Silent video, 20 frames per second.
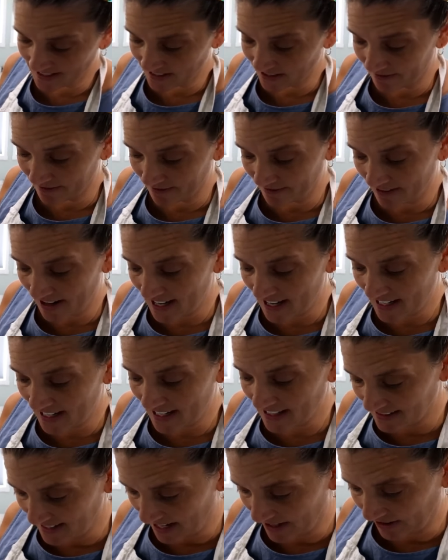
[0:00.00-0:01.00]
I've got dinner for
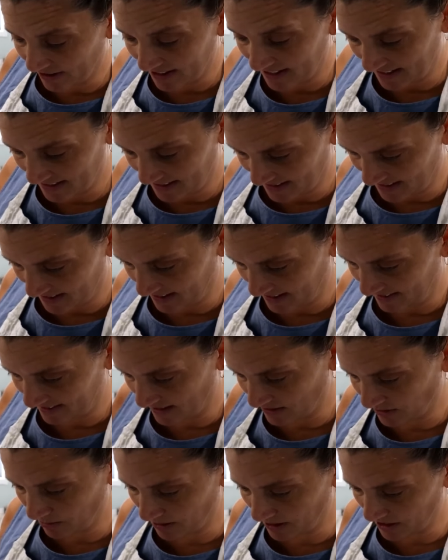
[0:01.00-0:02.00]
Friday, Saturday, and
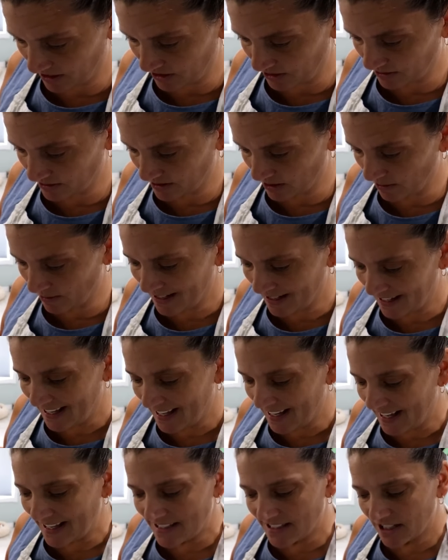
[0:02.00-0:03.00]
Sunday. That's what we're gonna do. So
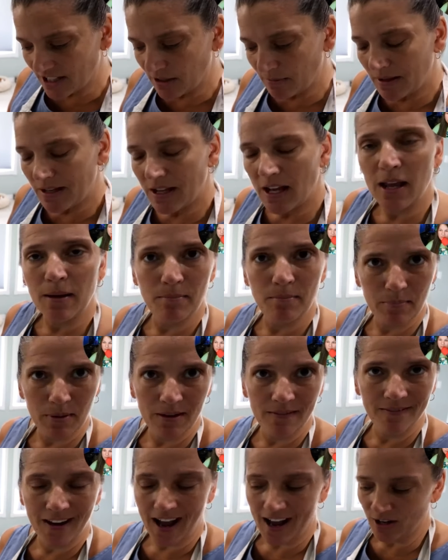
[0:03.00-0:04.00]
it's gonna be a
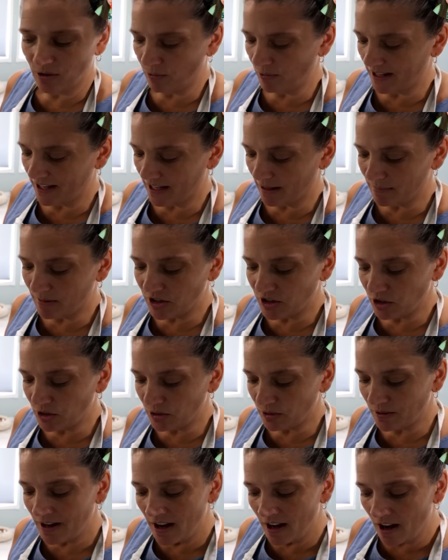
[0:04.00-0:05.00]
beef kind of weekend. I'm
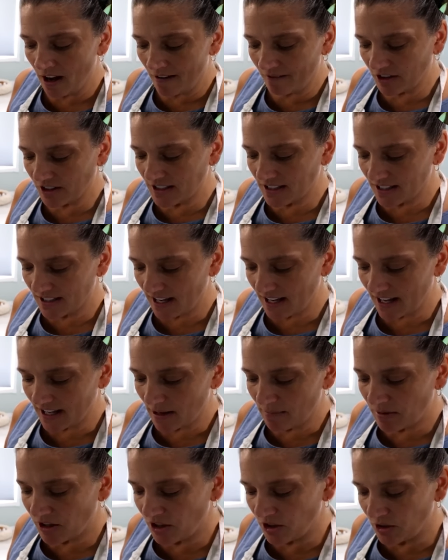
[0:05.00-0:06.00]
gonna do, for
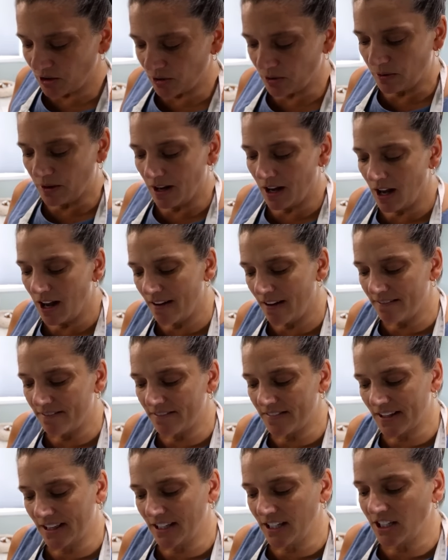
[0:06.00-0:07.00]
tonight, I'm gonna do
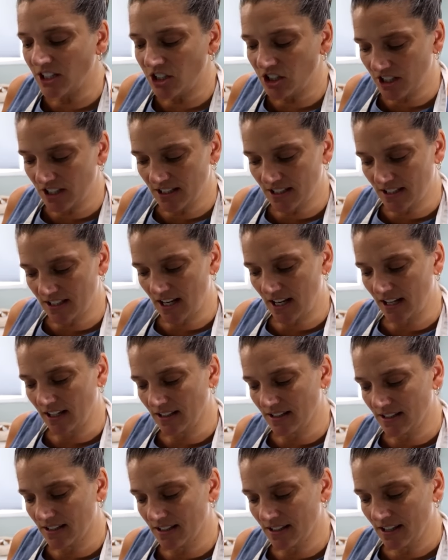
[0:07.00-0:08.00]
Philly
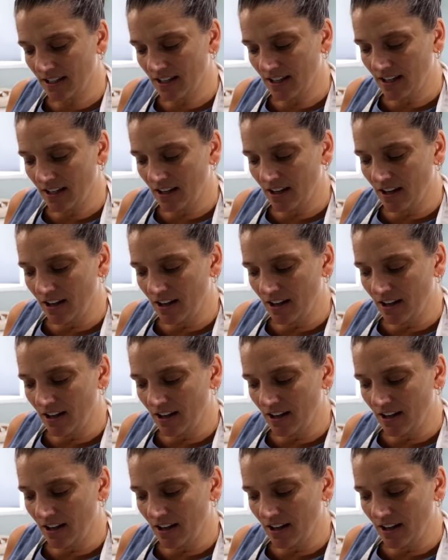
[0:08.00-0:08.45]
cheesesteaks.